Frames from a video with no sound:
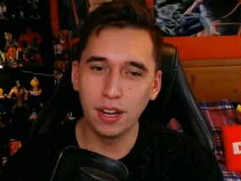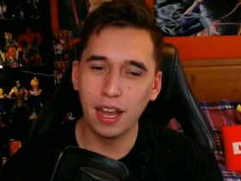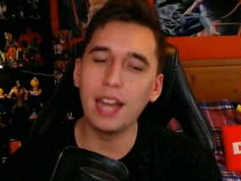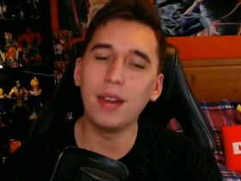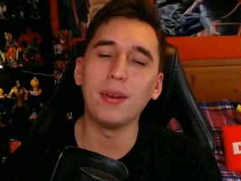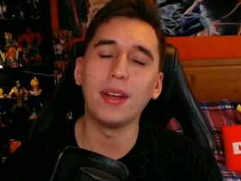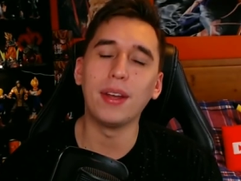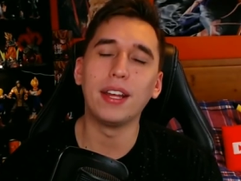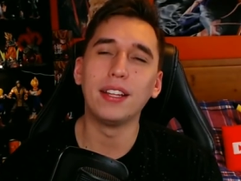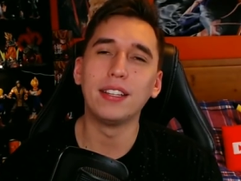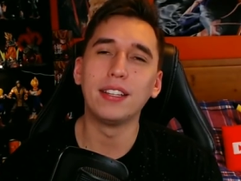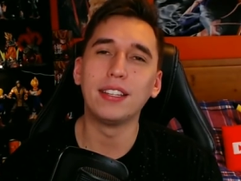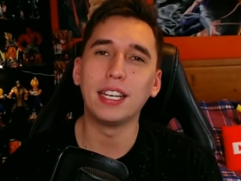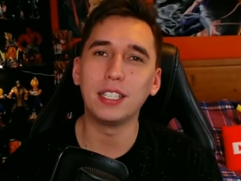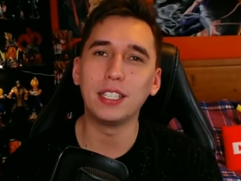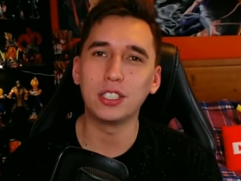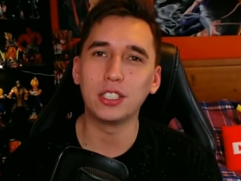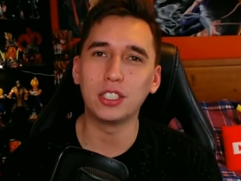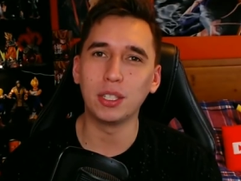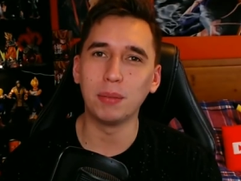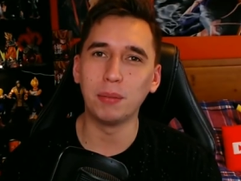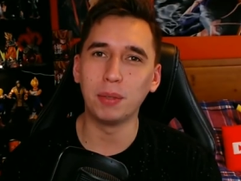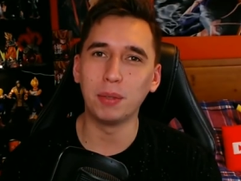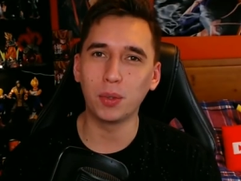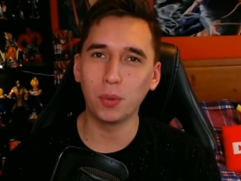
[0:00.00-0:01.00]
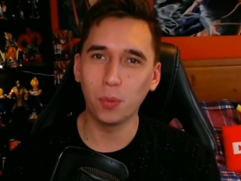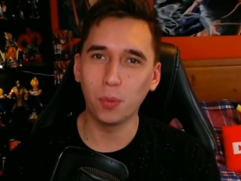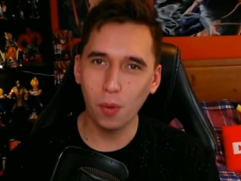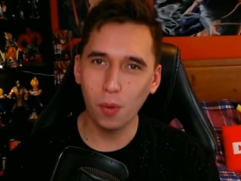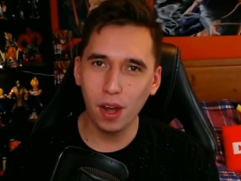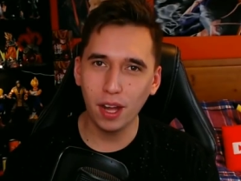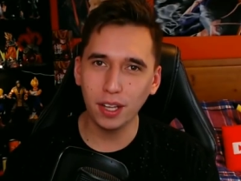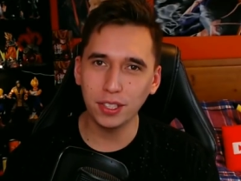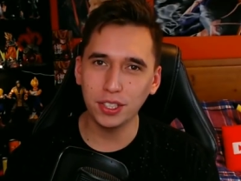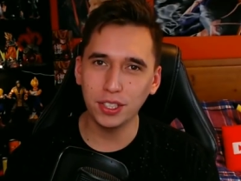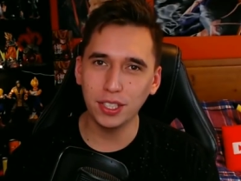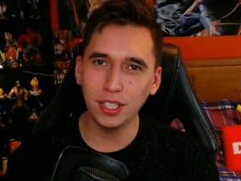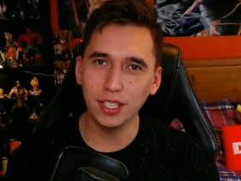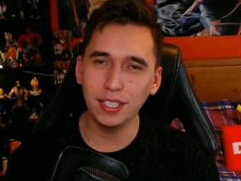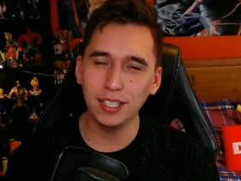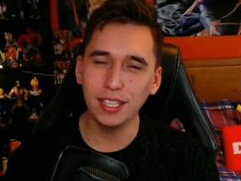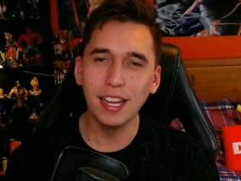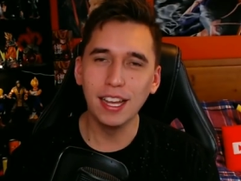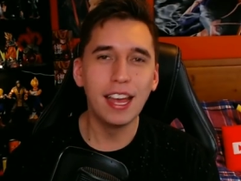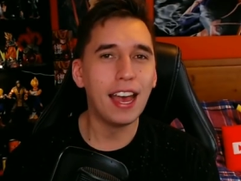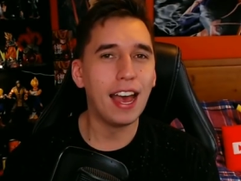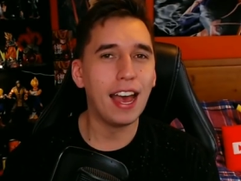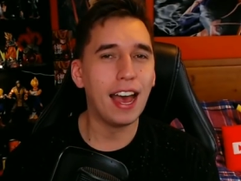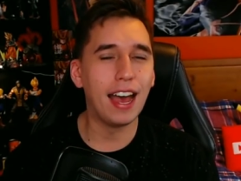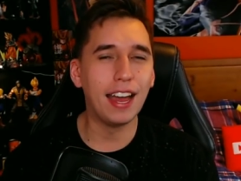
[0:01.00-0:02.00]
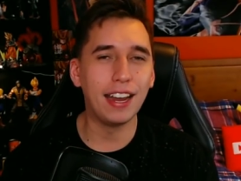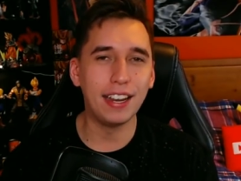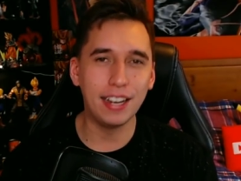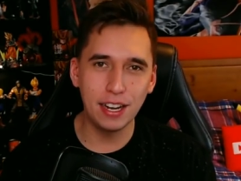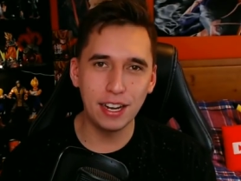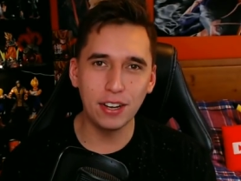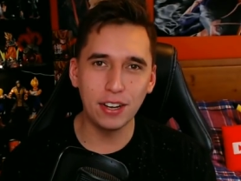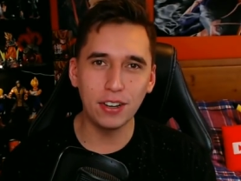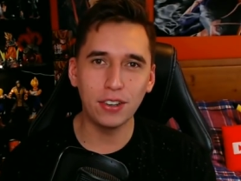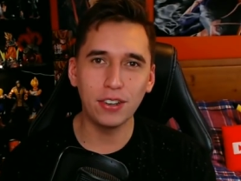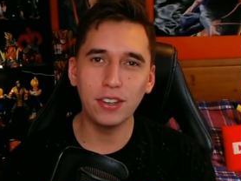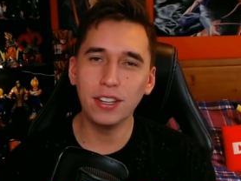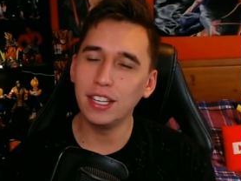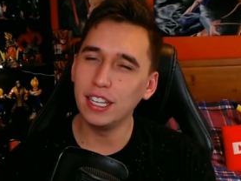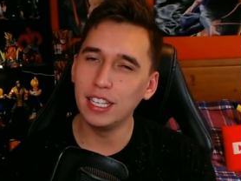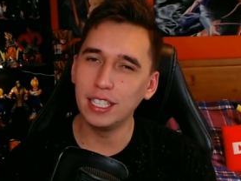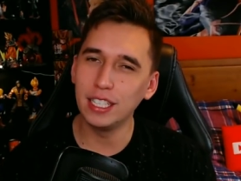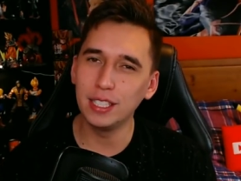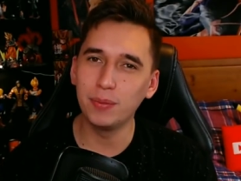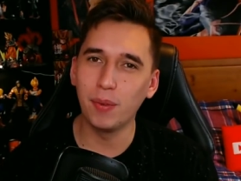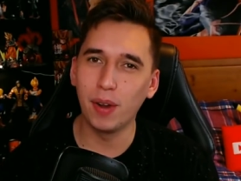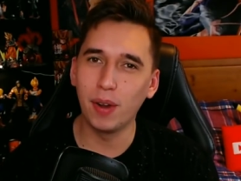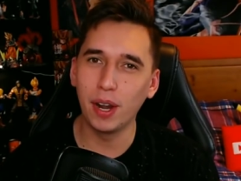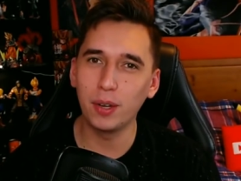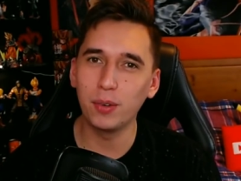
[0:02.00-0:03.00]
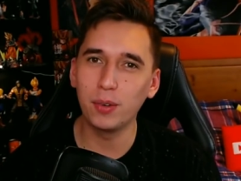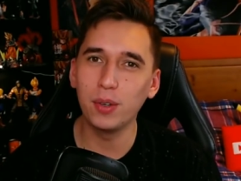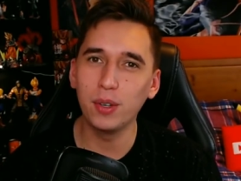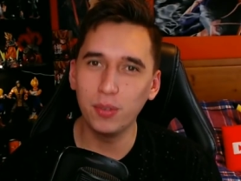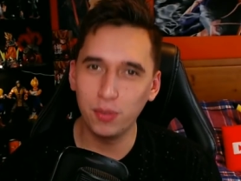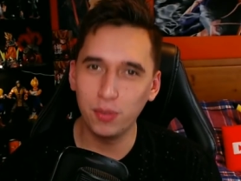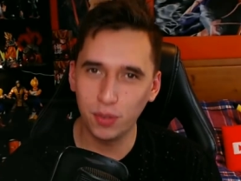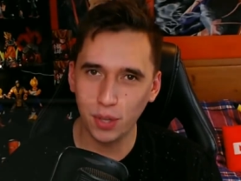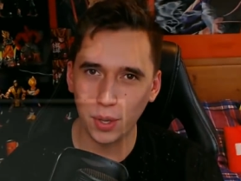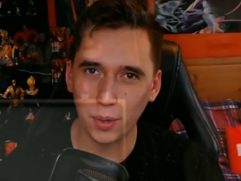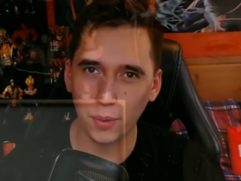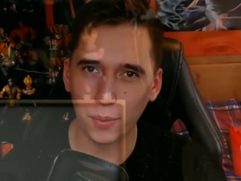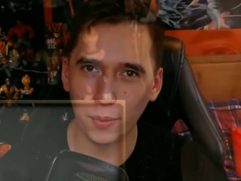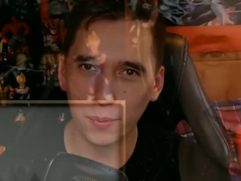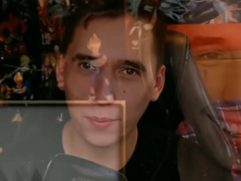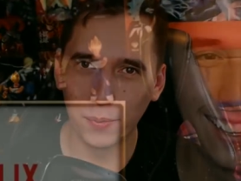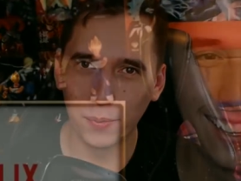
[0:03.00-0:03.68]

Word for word: Anyway, thank you so much for watching, and here is my review.